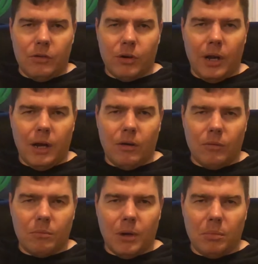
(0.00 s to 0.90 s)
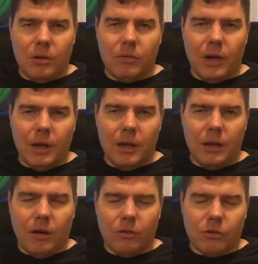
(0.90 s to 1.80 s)
Try out my Blu
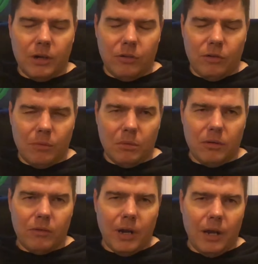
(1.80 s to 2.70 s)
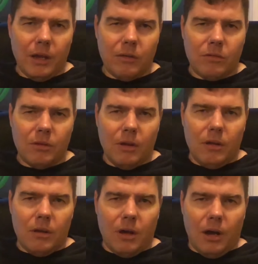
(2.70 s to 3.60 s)
ray, Ultra HD Blu rays,
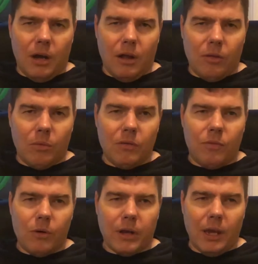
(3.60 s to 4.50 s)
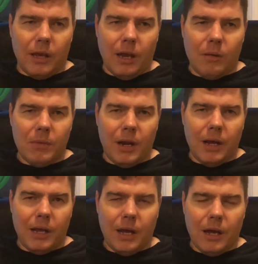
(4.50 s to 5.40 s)
uh, the one 4K game that
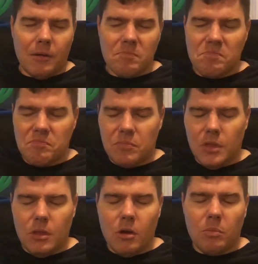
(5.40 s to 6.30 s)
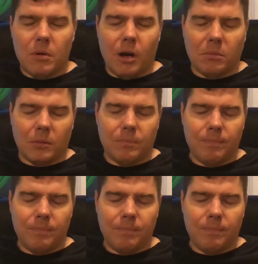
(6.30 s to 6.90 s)
I got, no problem.